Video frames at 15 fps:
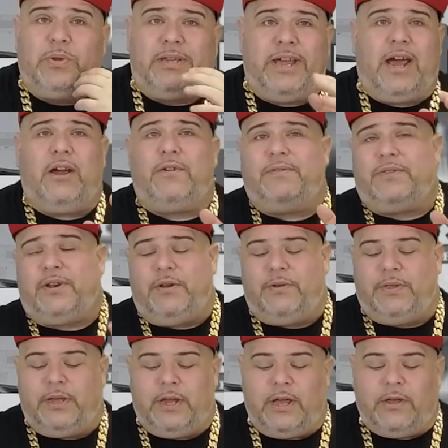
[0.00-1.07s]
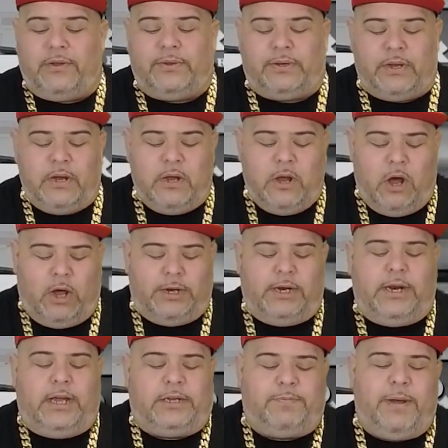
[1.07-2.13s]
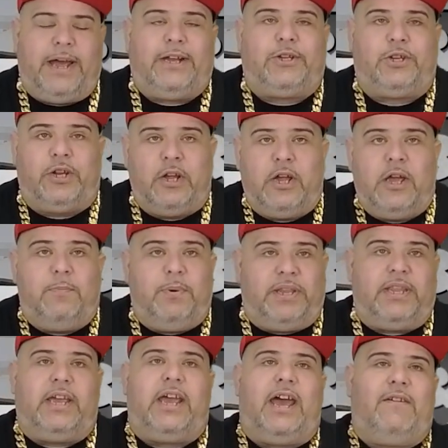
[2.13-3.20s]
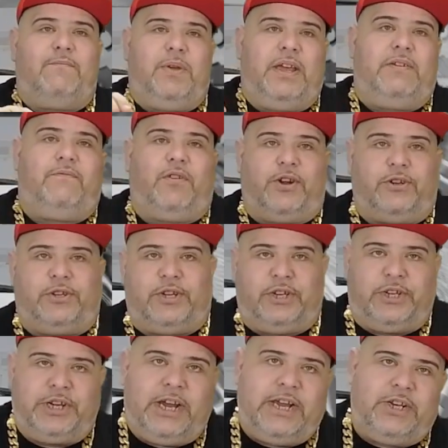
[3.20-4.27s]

bit with tariffs and everything else on the next batch, but they have made version